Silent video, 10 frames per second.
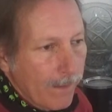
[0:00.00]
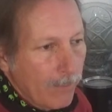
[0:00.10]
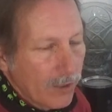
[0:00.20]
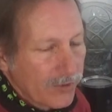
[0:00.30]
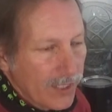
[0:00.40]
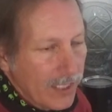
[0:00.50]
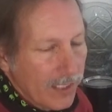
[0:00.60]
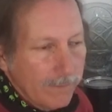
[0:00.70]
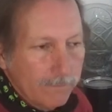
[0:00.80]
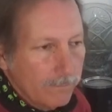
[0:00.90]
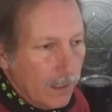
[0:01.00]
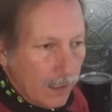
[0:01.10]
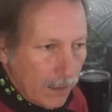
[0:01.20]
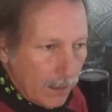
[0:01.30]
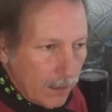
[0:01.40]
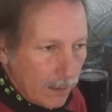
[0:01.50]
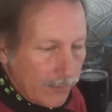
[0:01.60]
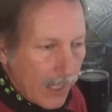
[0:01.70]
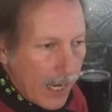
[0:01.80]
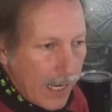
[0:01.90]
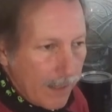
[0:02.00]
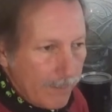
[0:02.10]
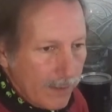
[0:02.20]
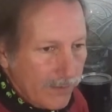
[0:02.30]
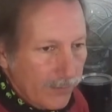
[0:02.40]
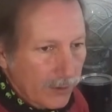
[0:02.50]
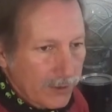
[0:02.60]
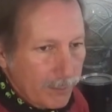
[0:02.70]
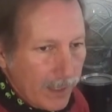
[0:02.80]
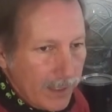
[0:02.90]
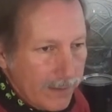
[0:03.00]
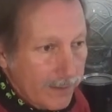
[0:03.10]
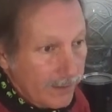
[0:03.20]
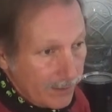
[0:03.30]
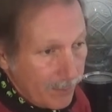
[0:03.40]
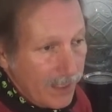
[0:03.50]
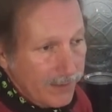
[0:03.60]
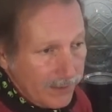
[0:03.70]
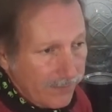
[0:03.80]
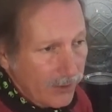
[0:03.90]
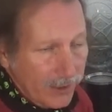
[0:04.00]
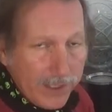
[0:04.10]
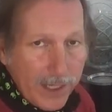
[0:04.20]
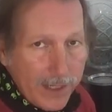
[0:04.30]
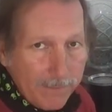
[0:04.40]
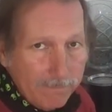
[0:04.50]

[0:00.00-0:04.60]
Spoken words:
Once again, time is full of space and space is full of time.